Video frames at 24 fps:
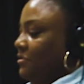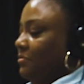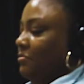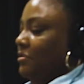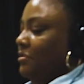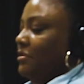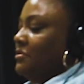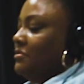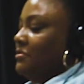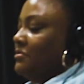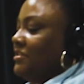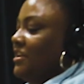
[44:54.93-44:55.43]
2
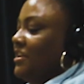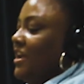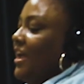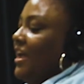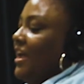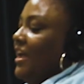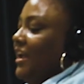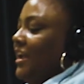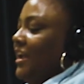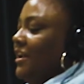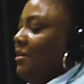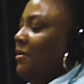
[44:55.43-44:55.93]
roles.
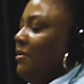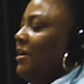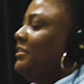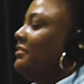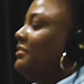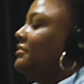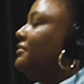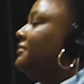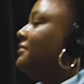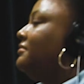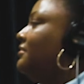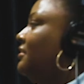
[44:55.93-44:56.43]
You know,
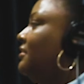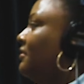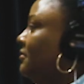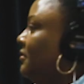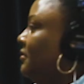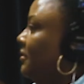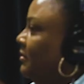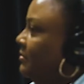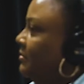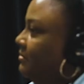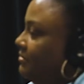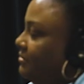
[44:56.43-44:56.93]
and hold
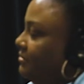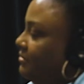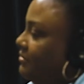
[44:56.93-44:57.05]
on.